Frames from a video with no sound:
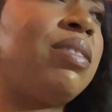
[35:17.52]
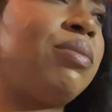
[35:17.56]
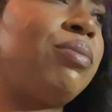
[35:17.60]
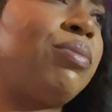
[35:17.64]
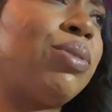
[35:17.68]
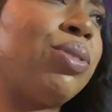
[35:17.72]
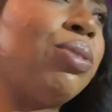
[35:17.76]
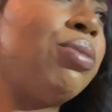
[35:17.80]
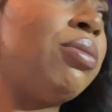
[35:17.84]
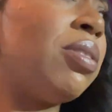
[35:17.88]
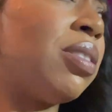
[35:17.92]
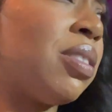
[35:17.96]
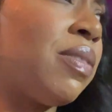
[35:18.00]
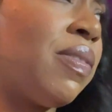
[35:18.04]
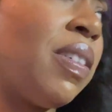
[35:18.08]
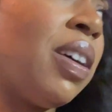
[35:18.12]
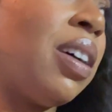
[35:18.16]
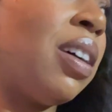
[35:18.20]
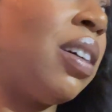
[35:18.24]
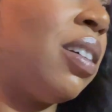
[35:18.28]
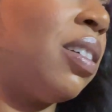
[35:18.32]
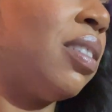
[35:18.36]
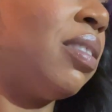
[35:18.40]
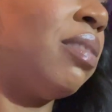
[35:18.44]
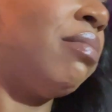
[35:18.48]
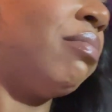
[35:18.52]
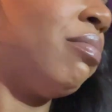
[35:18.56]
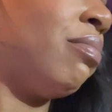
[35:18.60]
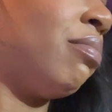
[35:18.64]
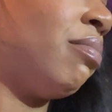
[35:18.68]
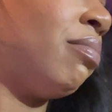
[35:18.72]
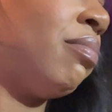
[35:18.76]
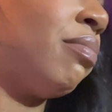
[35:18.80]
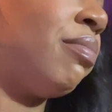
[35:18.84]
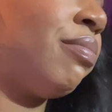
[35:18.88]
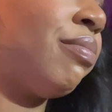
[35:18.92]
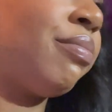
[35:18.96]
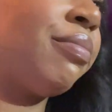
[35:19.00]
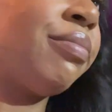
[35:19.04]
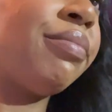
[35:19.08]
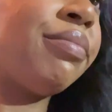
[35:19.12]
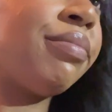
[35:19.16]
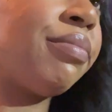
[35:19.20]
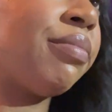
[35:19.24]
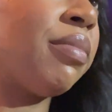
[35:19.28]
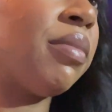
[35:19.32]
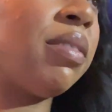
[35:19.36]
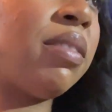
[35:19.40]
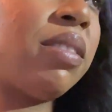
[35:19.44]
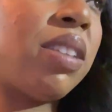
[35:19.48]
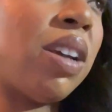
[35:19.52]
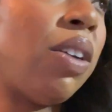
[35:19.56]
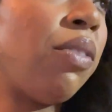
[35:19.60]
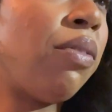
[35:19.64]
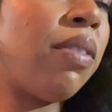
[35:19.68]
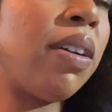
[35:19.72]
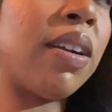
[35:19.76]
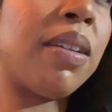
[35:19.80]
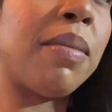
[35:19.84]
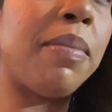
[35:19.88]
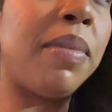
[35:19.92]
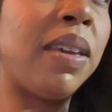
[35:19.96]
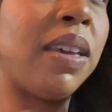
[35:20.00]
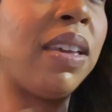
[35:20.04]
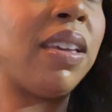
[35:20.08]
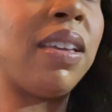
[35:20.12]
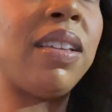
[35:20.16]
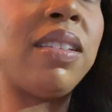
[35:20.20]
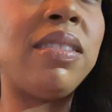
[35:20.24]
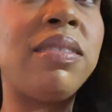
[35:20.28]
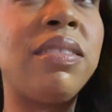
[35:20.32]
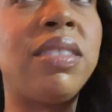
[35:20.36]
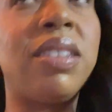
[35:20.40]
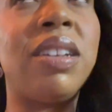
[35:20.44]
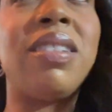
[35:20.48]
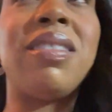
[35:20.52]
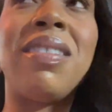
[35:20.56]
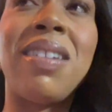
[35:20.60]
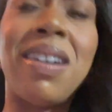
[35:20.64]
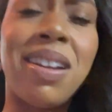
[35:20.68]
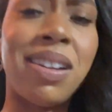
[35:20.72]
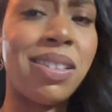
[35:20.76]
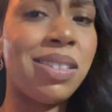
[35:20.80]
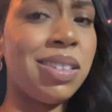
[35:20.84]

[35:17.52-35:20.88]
rude as fuck. Don't recommend. Zero out of